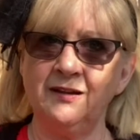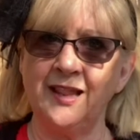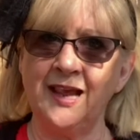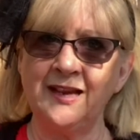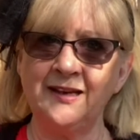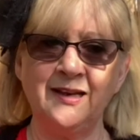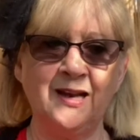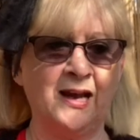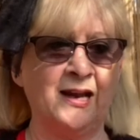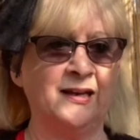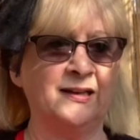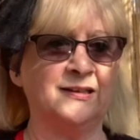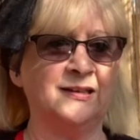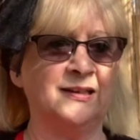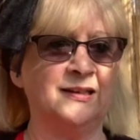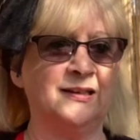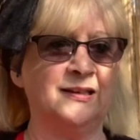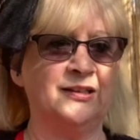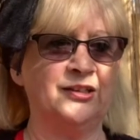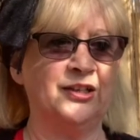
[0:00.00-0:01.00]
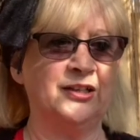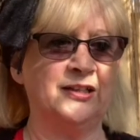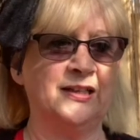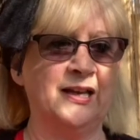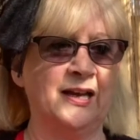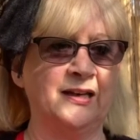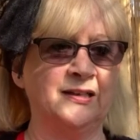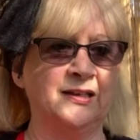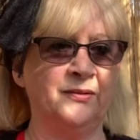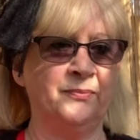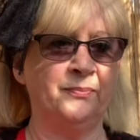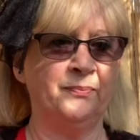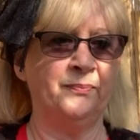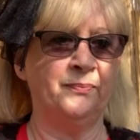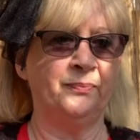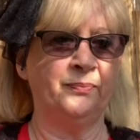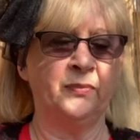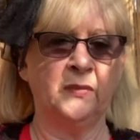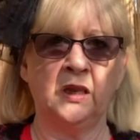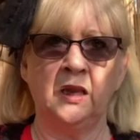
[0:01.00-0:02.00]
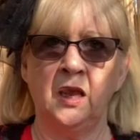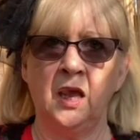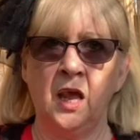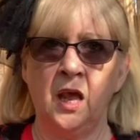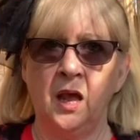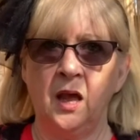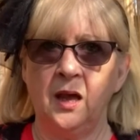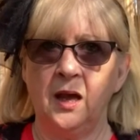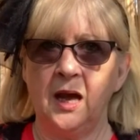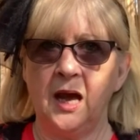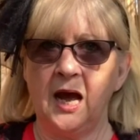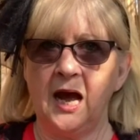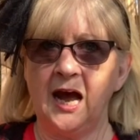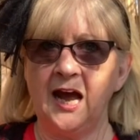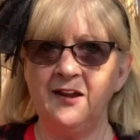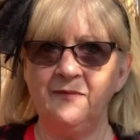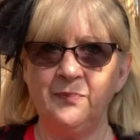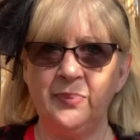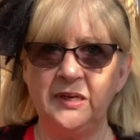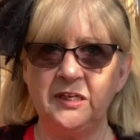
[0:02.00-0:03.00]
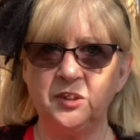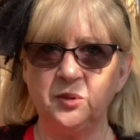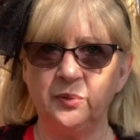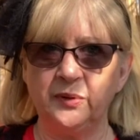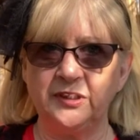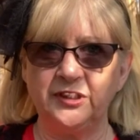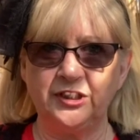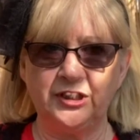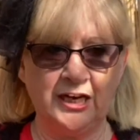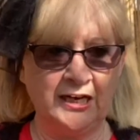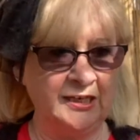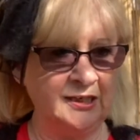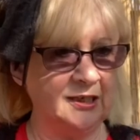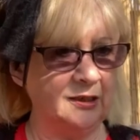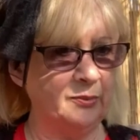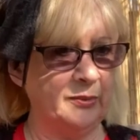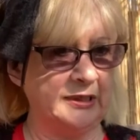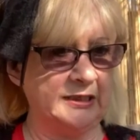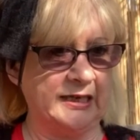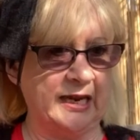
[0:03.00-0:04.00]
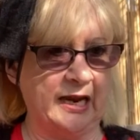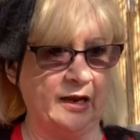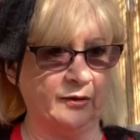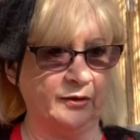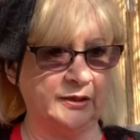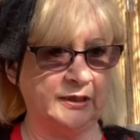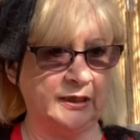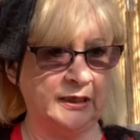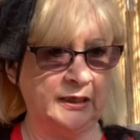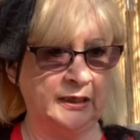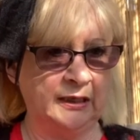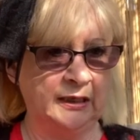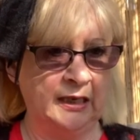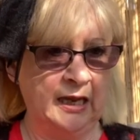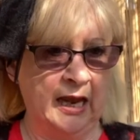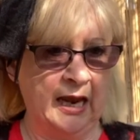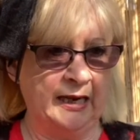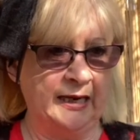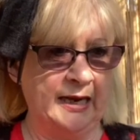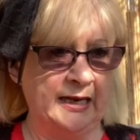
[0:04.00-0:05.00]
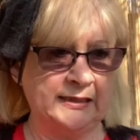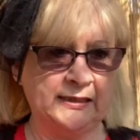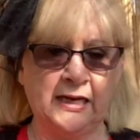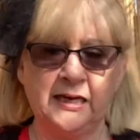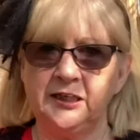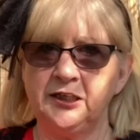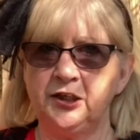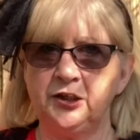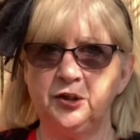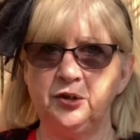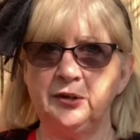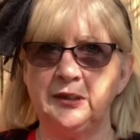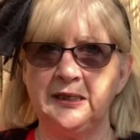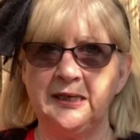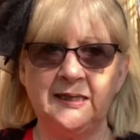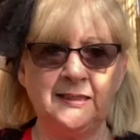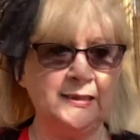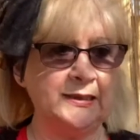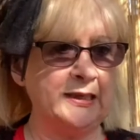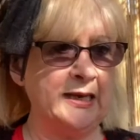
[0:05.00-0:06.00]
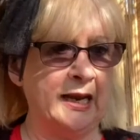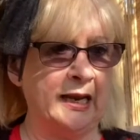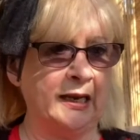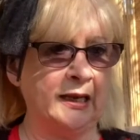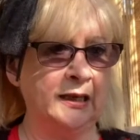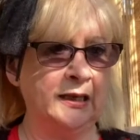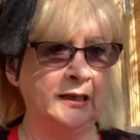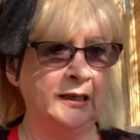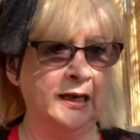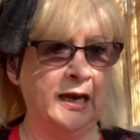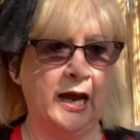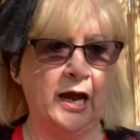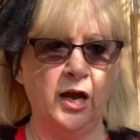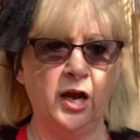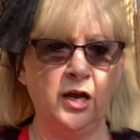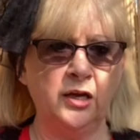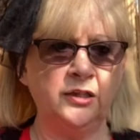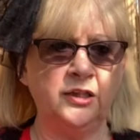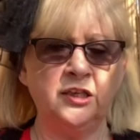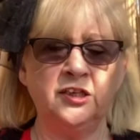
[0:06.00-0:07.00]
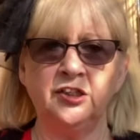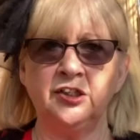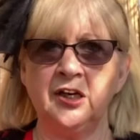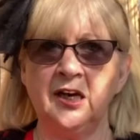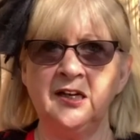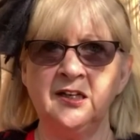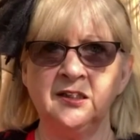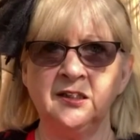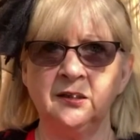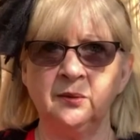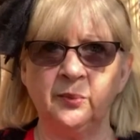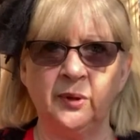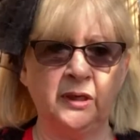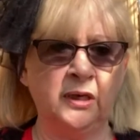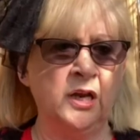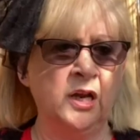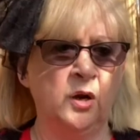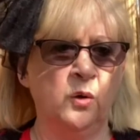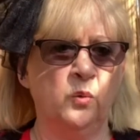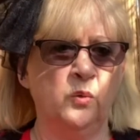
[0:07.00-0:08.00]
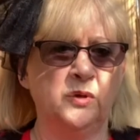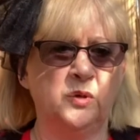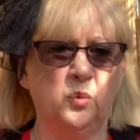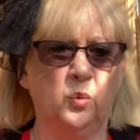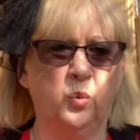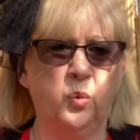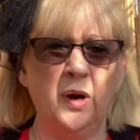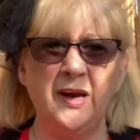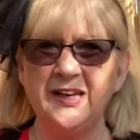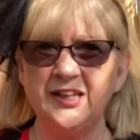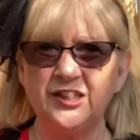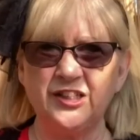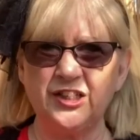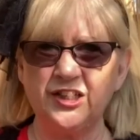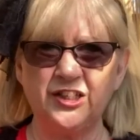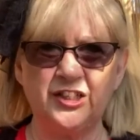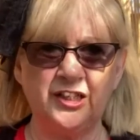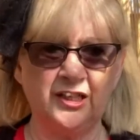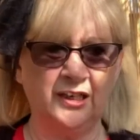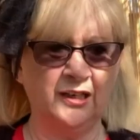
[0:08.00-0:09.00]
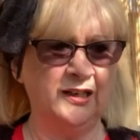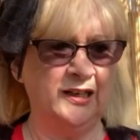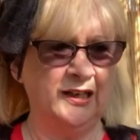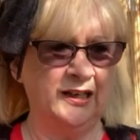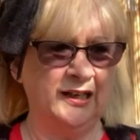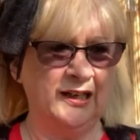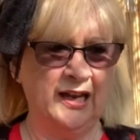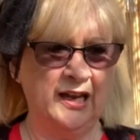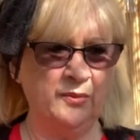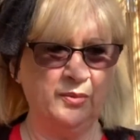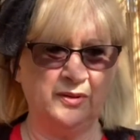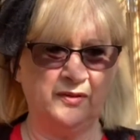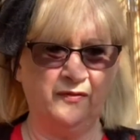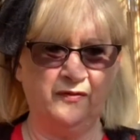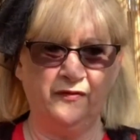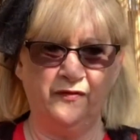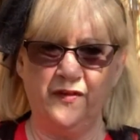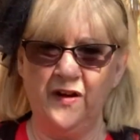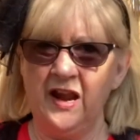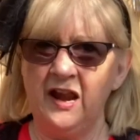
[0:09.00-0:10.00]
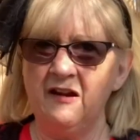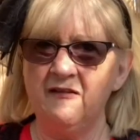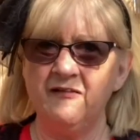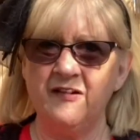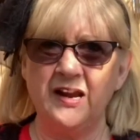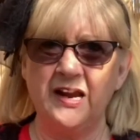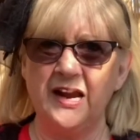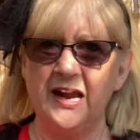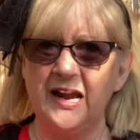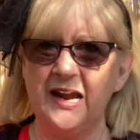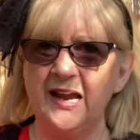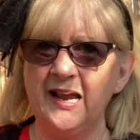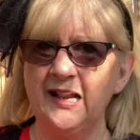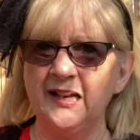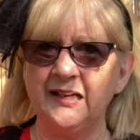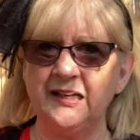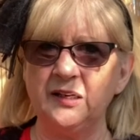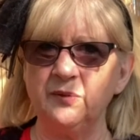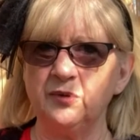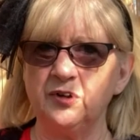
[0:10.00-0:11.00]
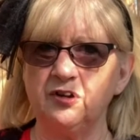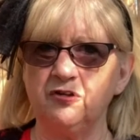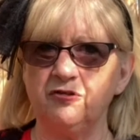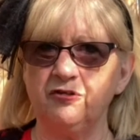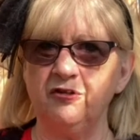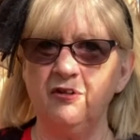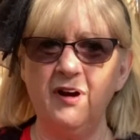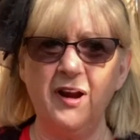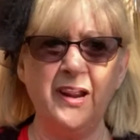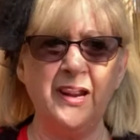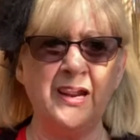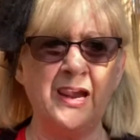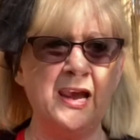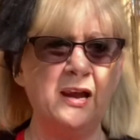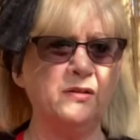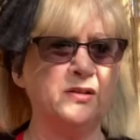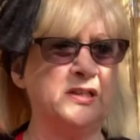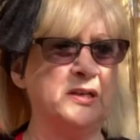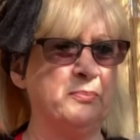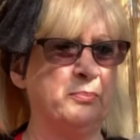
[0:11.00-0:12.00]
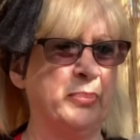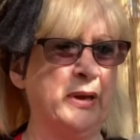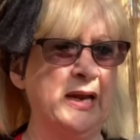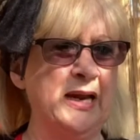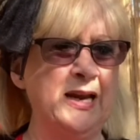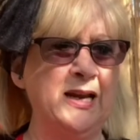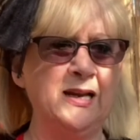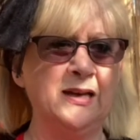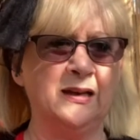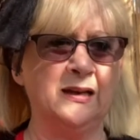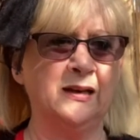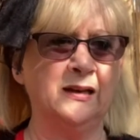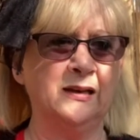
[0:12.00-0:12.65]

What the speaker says: that night, she said, "I've been to a gentleman's house, and as I stood listening, I heard the gentleman was witched. He was very ill and he was crying out in pain."